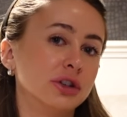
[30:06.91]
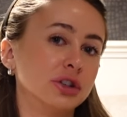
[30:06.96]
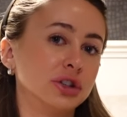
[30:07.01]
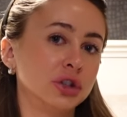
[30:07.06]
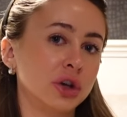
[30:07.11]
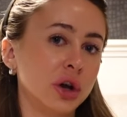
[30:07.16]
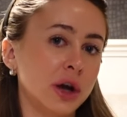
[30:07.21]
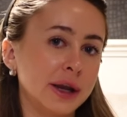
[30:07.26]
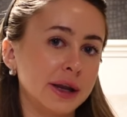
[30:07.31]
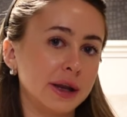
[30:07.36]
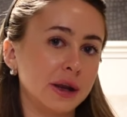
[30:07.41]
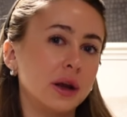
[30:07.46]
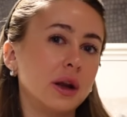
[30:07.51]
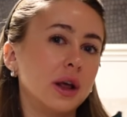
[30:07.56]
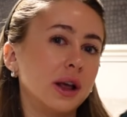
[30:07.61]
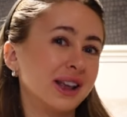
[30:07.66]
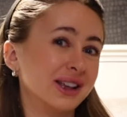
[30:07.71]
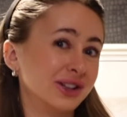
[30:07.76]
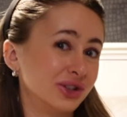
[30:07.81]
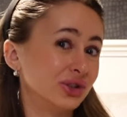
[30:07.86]
and shinier,
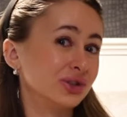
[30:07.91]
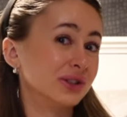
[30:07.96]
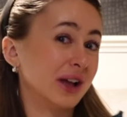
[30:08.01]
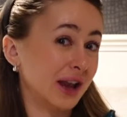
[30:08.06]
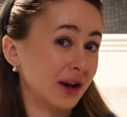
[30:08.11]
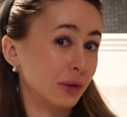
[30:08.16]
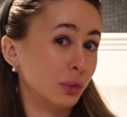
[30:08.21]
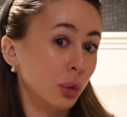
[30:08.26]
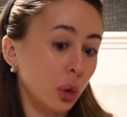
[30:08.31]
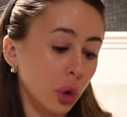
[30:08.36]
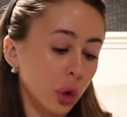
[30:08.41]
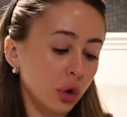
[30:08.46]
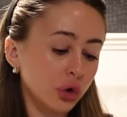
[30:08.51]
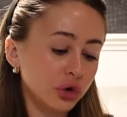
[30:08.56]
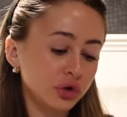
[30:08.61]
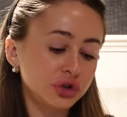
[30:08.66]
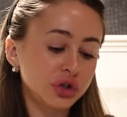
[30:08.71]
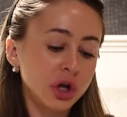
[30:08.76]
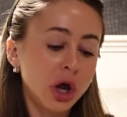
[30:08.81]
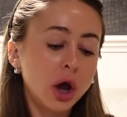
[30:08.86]
like it's just had a
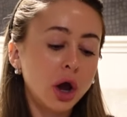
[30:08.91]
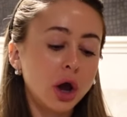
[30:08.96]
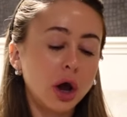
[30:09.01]
wash,